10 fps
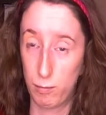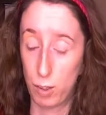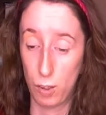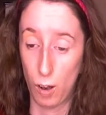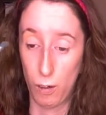
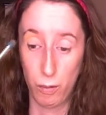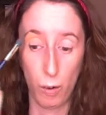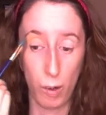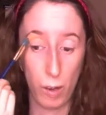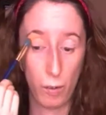stuff
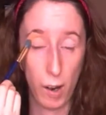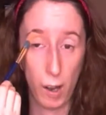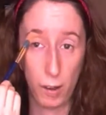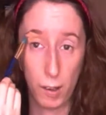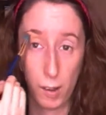going
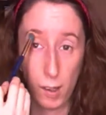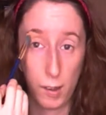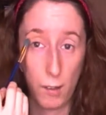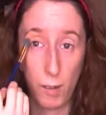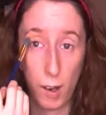around. I
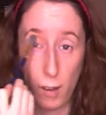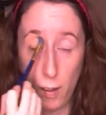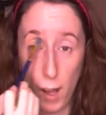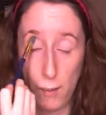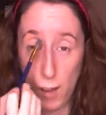think they've got a
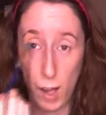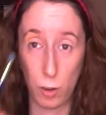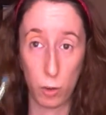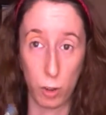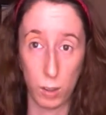live
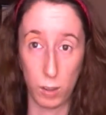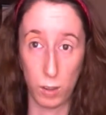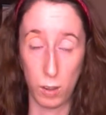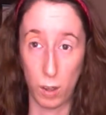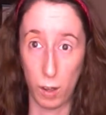
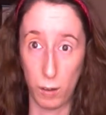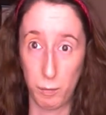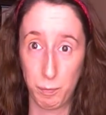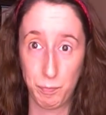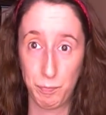
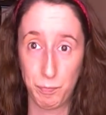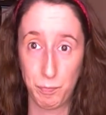action.